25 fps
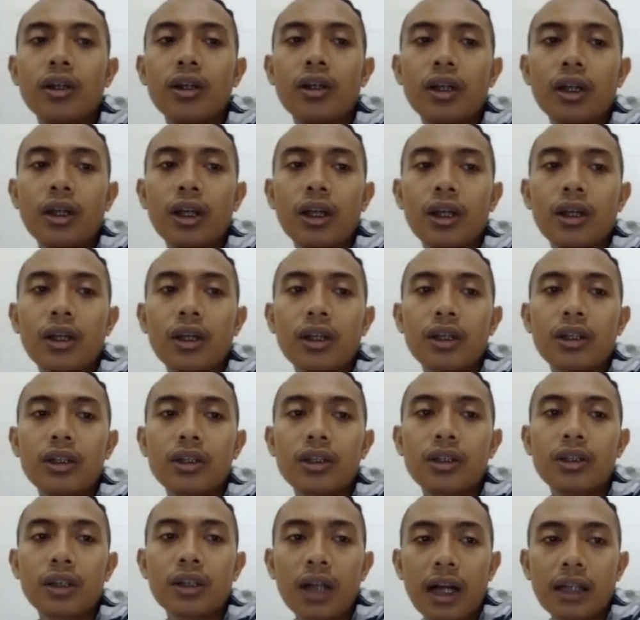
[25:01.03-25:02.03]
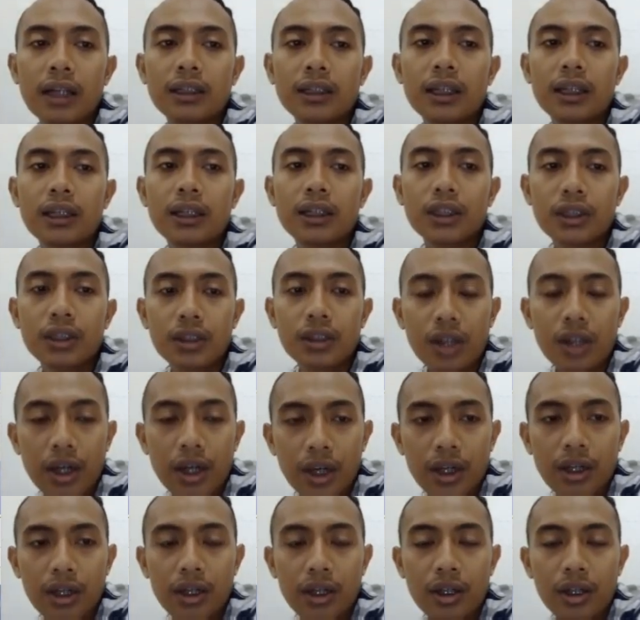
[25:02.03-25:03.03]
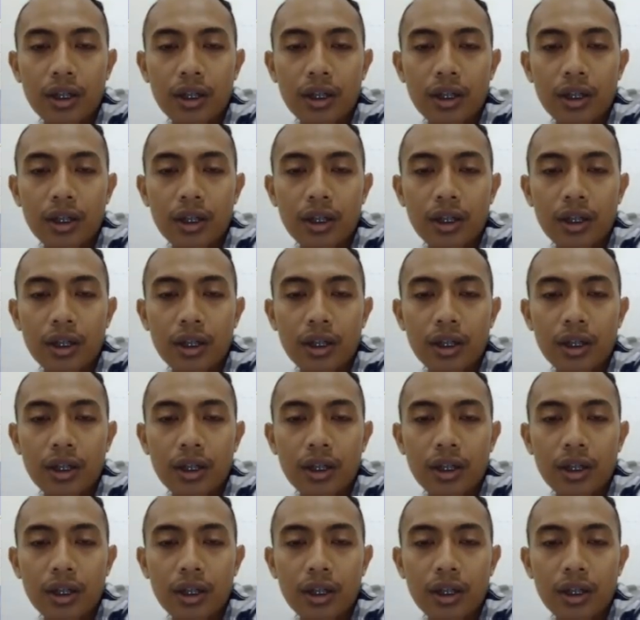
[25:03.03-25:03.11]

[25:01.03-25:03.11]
in the stress and strain